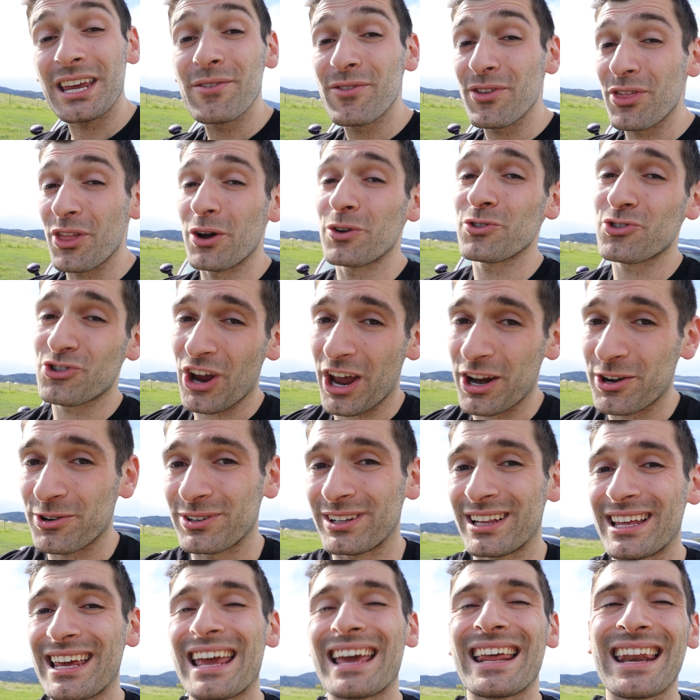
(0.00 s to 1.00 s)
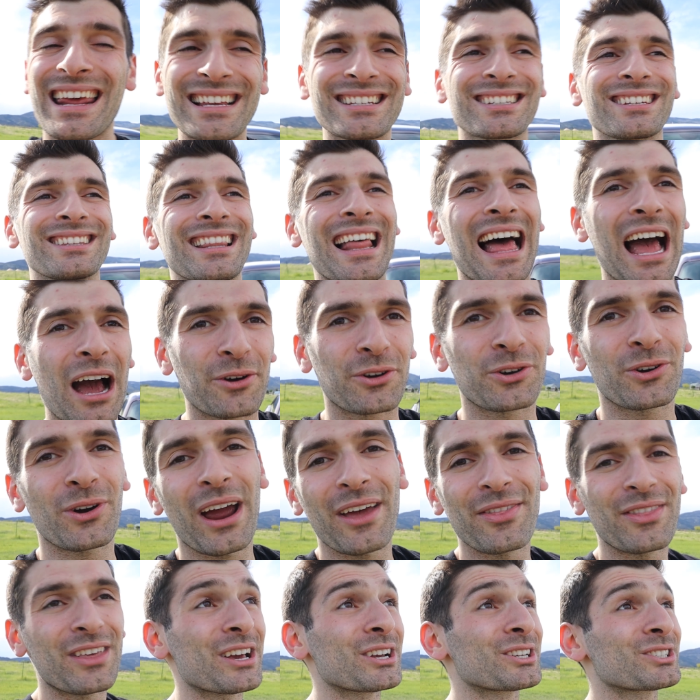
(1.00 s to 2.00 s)
Even though generally it is louder
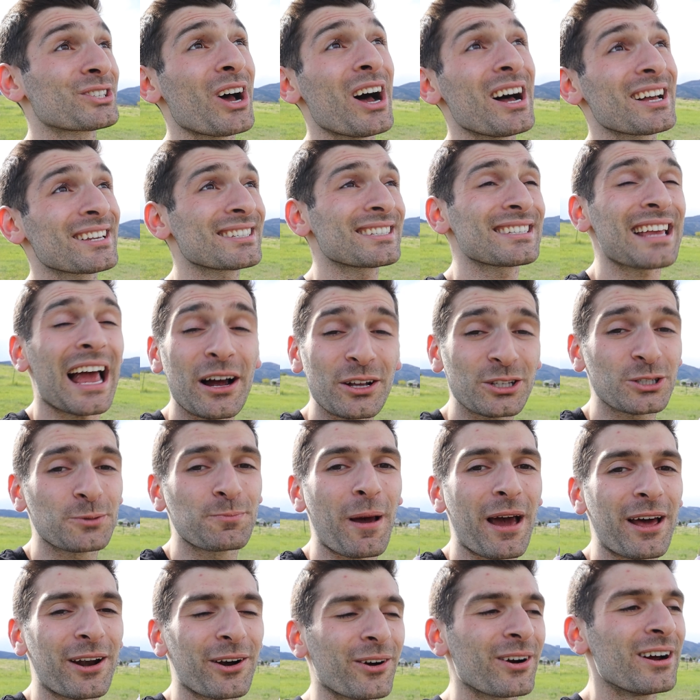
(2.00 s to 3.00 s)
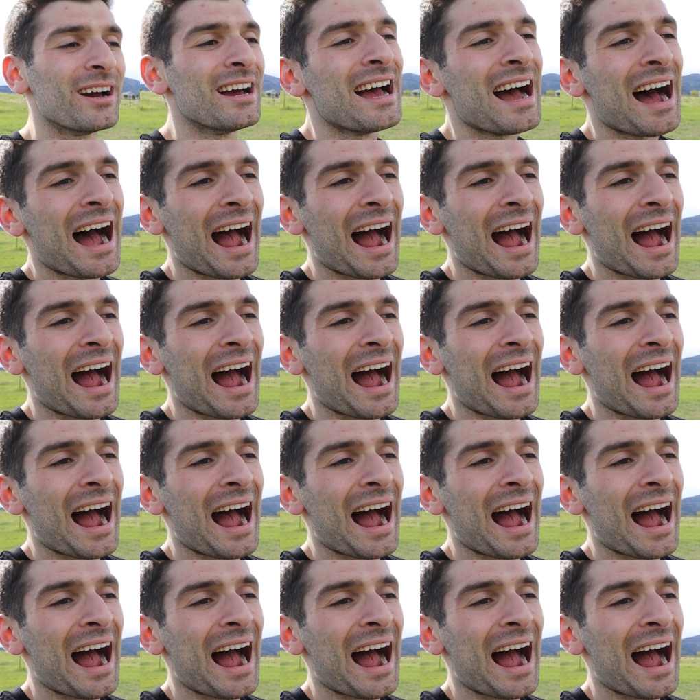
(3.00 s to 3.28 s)
and the exhaust sounds better,